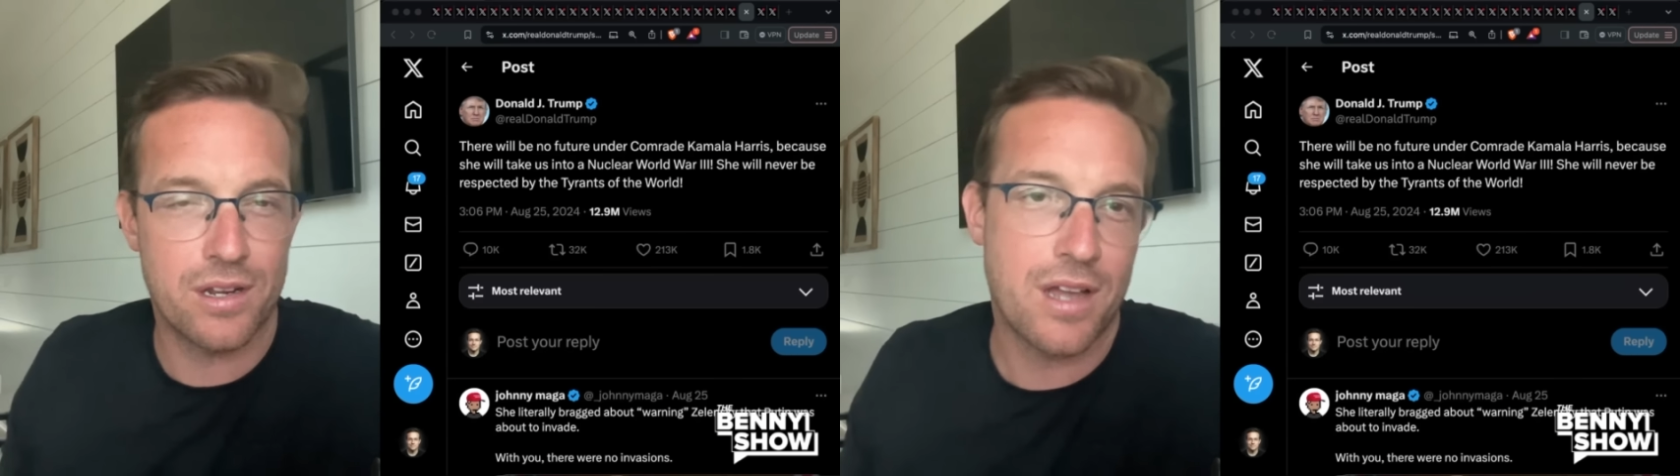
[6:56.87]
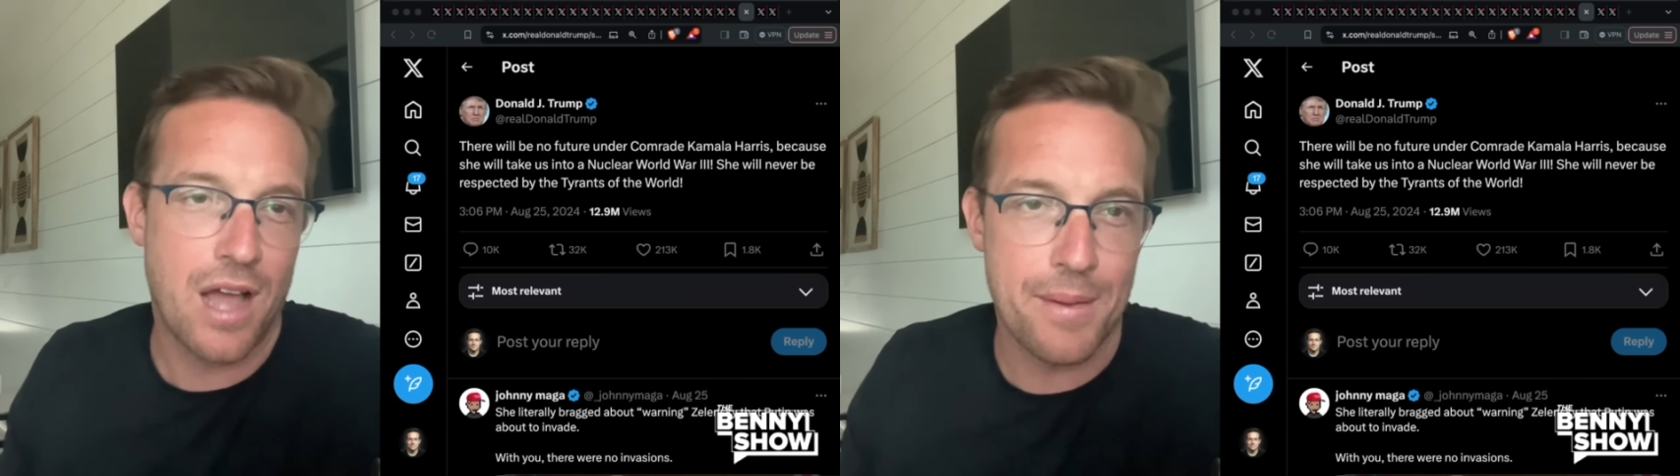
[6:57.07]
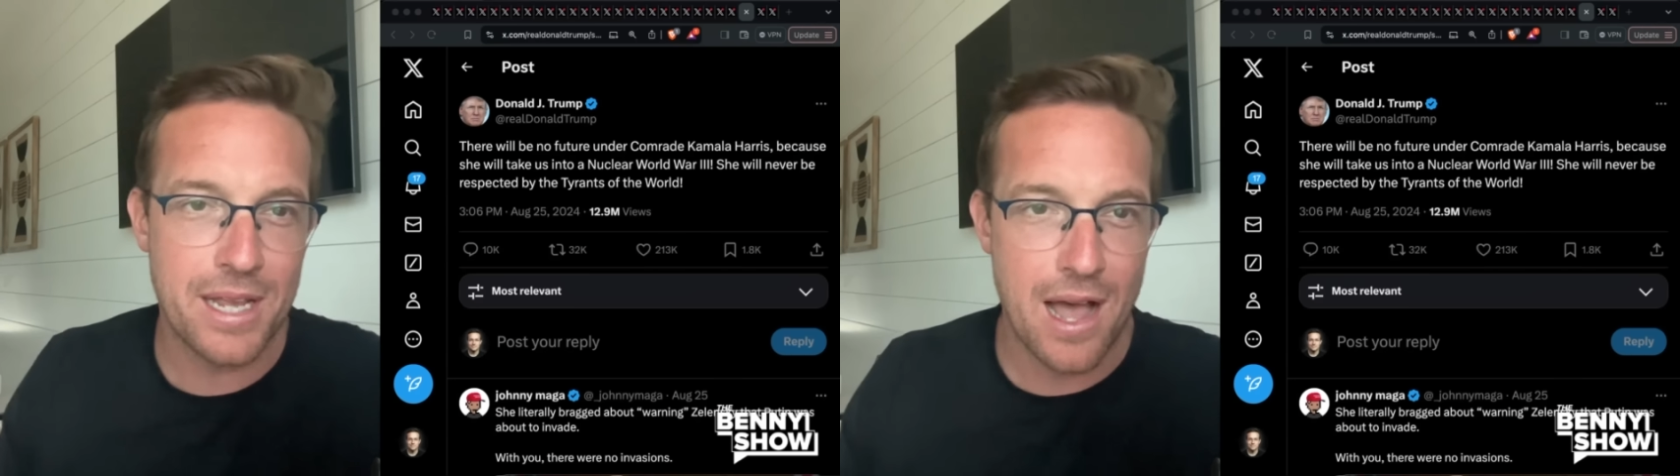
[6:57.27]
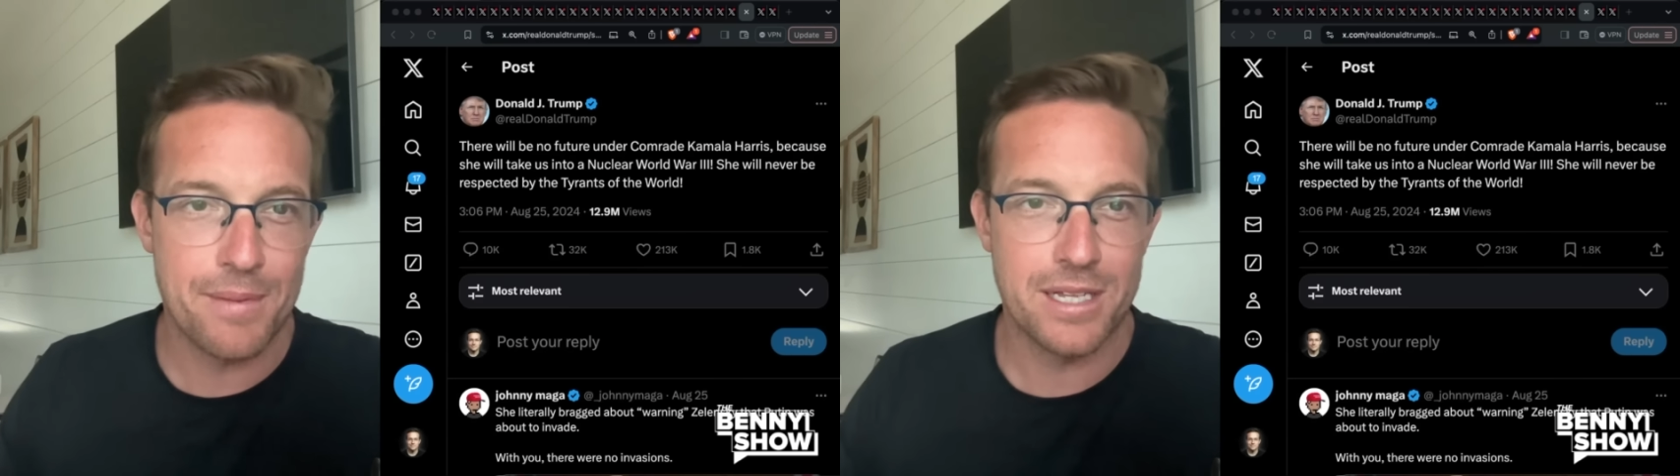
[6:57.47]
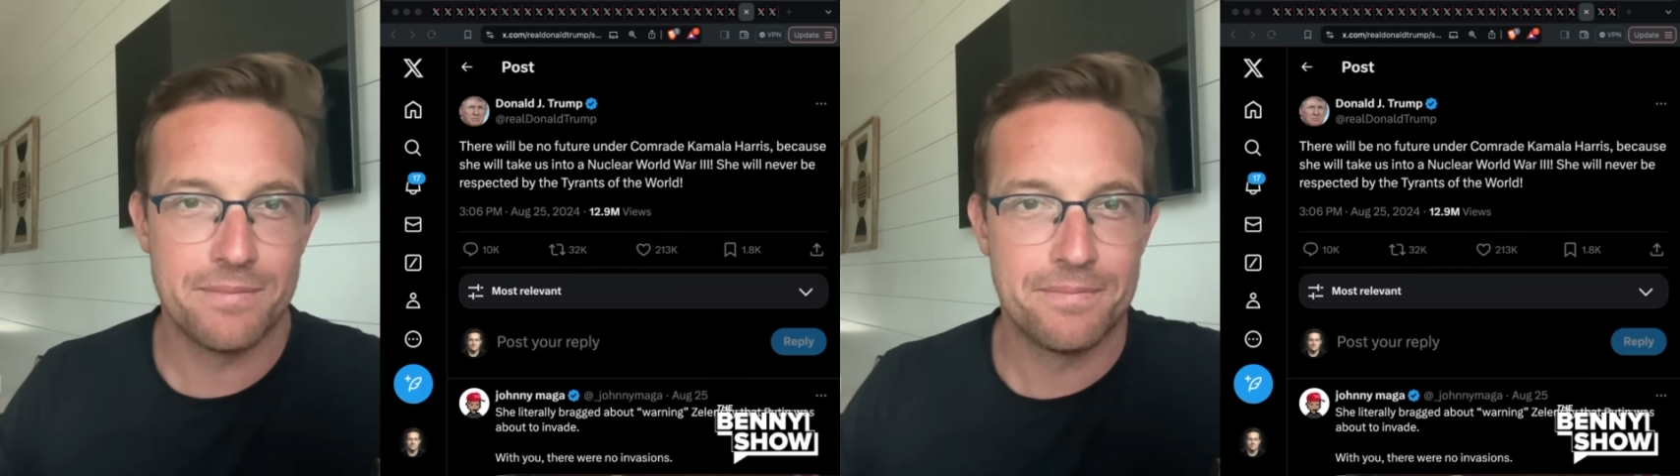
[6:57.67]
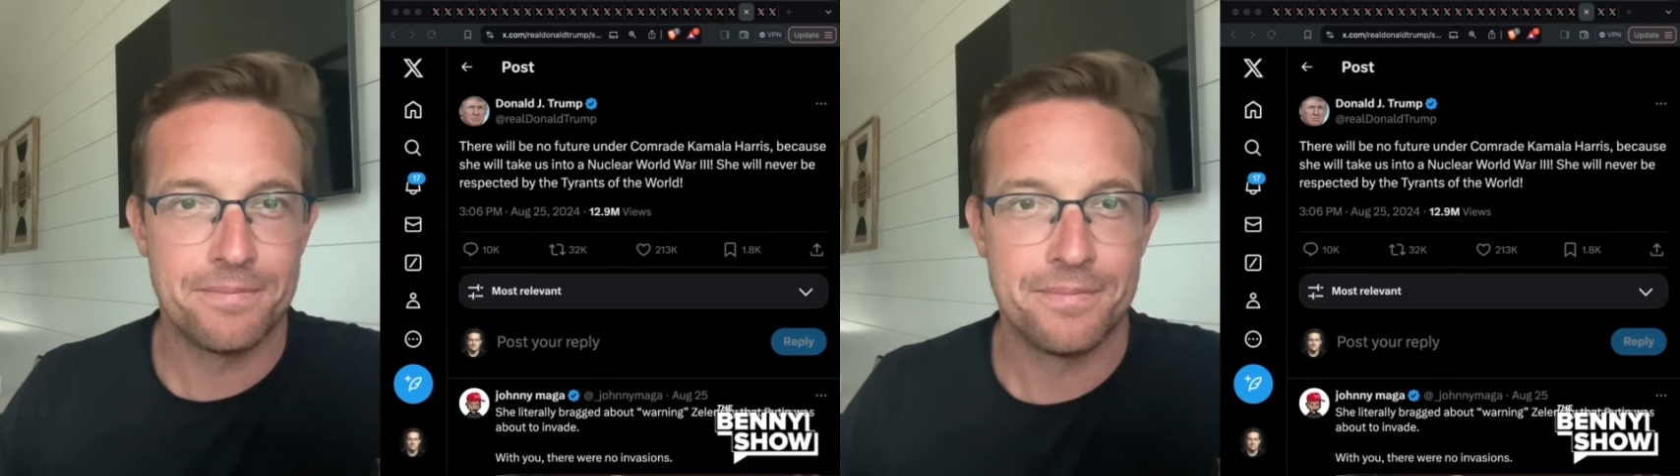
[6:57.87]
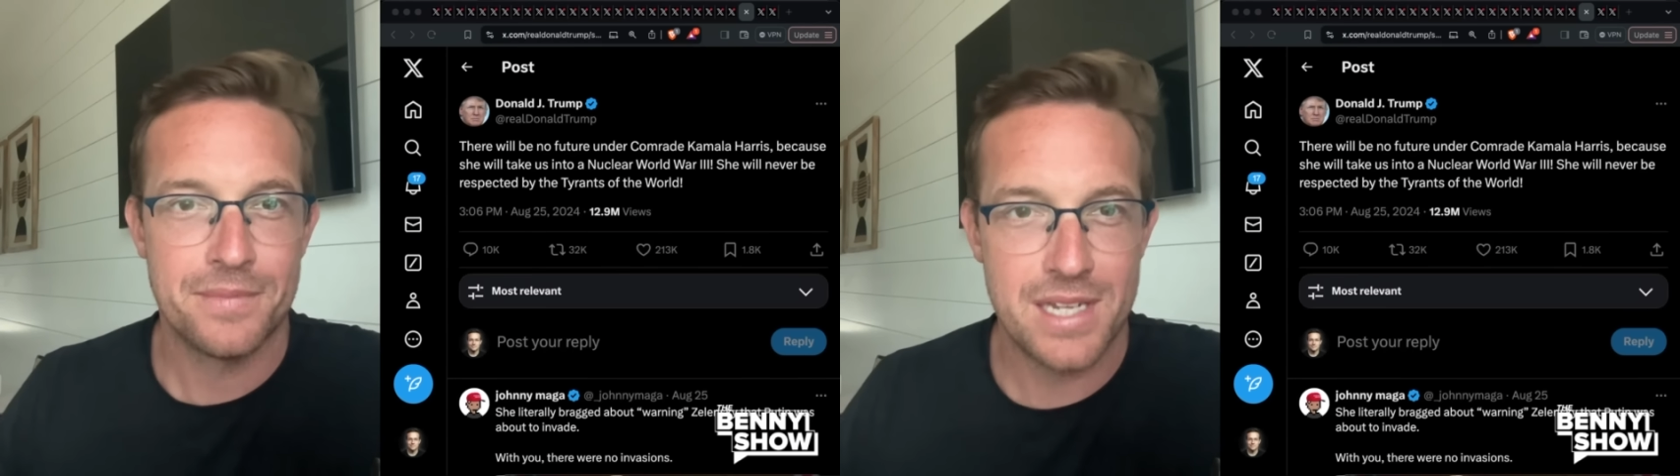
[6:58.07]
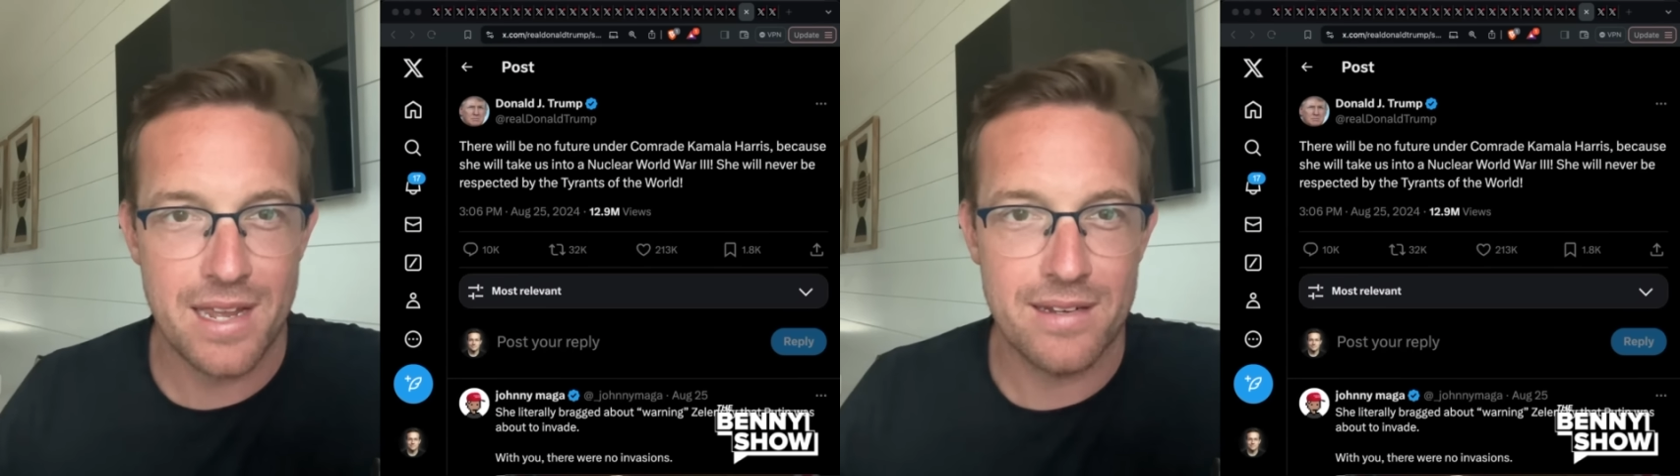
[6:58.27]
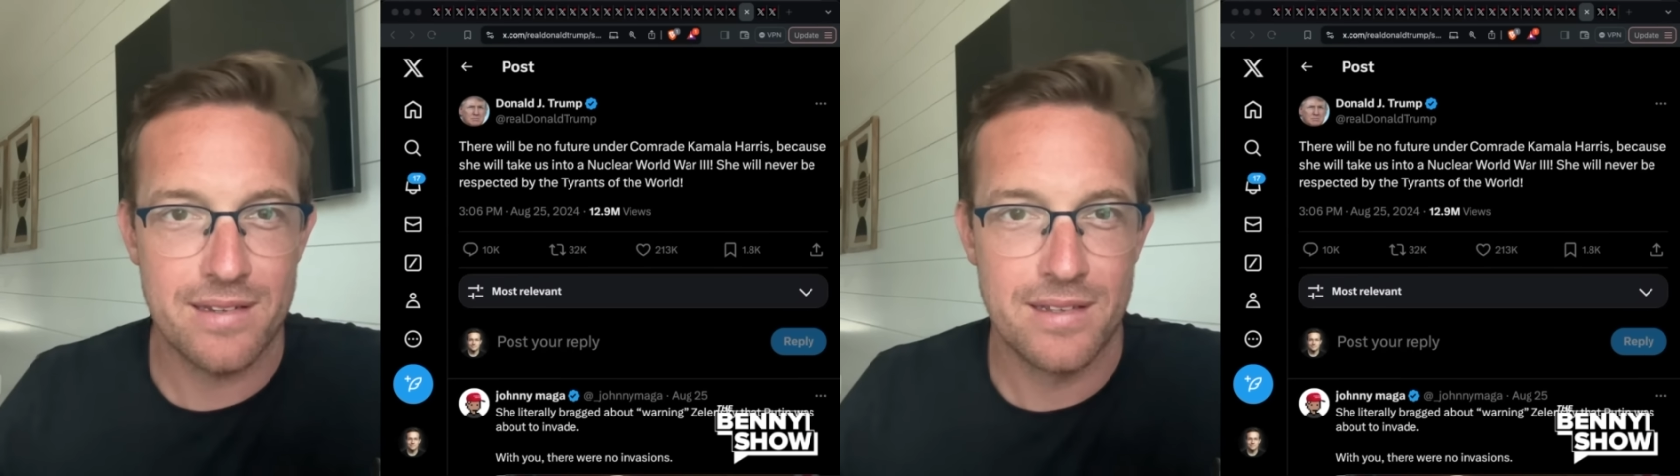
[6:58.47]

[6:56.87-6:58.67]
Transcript: Kami Kamala. Say it.